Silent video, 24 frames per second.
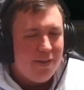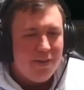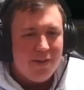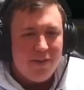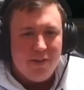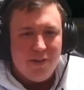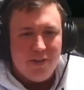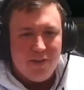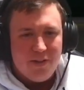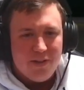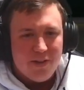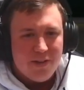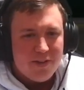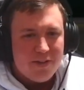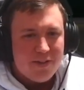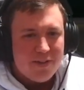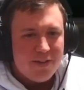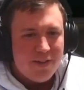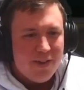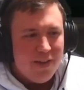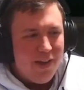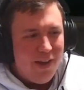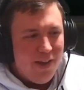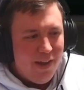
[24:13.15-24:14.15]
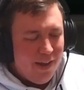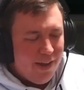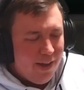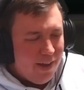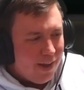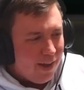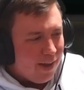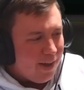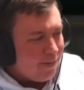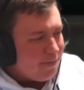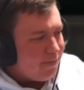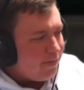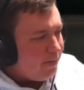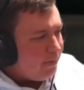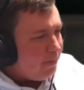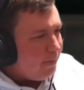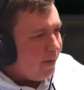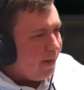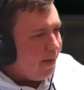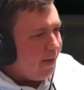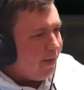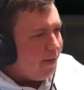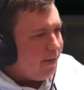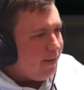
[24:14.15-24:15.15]
you just have to be
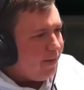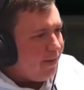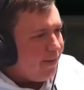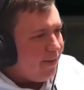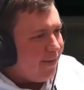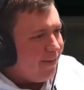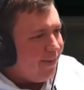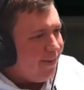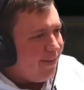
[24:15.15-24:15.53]
lucky.